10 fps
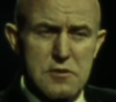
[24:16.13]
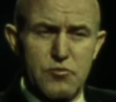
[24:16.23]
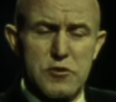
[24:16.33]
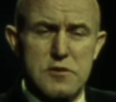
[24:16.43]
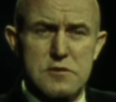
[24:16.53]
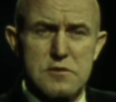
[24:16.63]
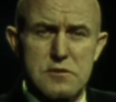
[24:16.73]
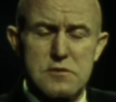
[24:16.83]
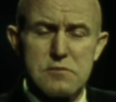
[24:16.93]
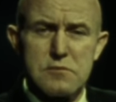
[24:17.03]
the present
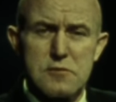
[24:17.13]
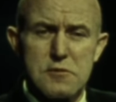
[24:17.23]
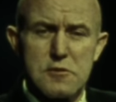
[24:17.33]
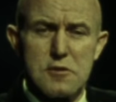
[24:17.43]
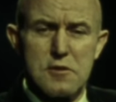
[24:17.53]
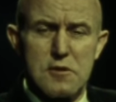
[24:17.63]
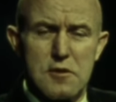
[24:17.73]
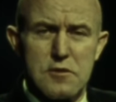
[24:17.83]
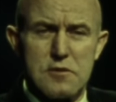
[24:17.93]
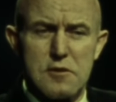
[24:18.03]
system
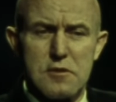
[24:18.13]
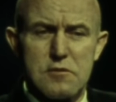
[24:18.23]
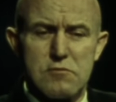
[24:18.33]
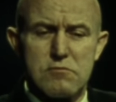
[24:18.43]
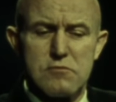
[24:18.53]
in the